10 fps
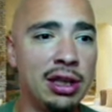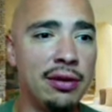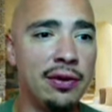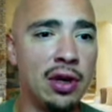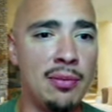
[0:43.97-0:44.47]
at the
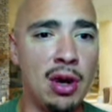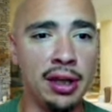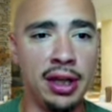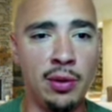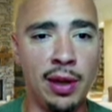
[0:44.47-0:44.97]
overall
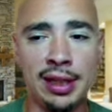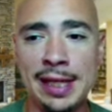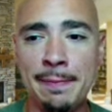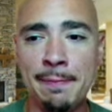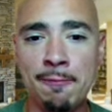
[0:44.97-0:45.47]
market
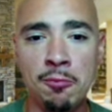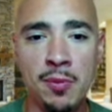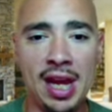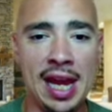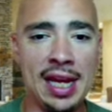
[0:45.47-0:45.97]
quickly
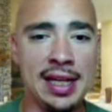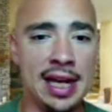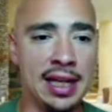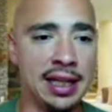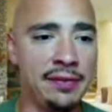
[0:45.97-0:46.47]

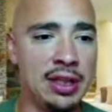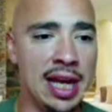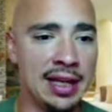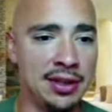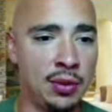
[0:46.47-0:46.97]
and give you
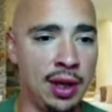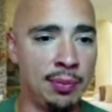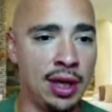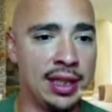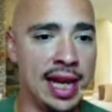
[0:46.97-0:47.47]
guys the
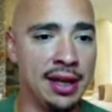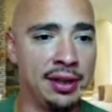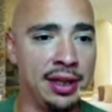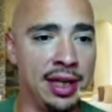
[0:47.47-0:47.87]
quick breakdown.